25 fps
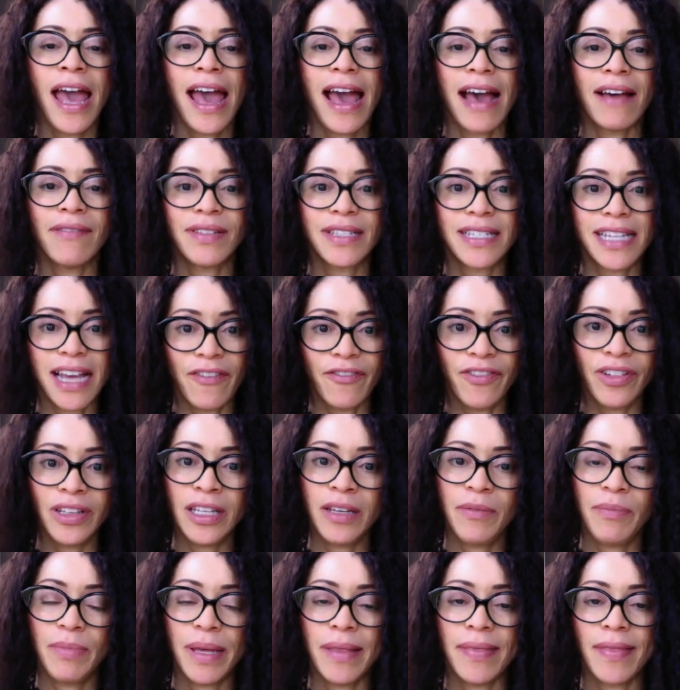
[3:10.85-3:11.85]
have
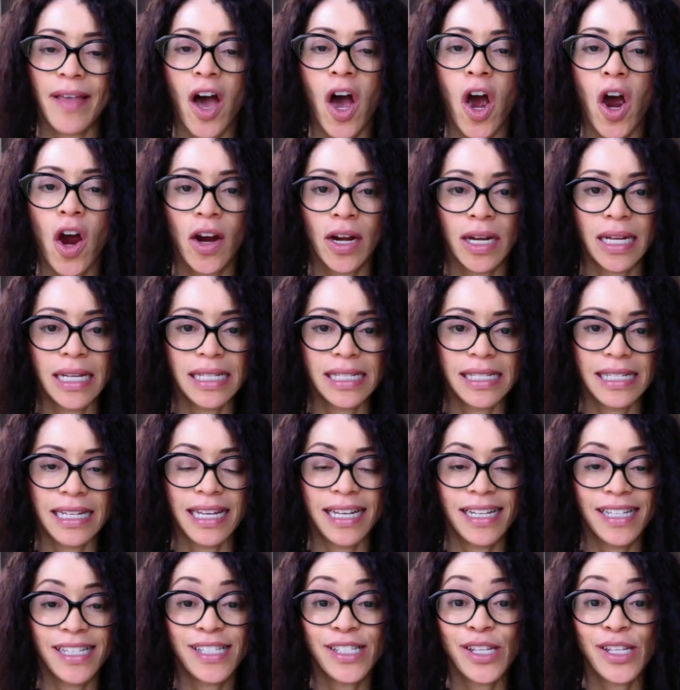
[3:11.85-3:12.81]
definitely been the hardest hit,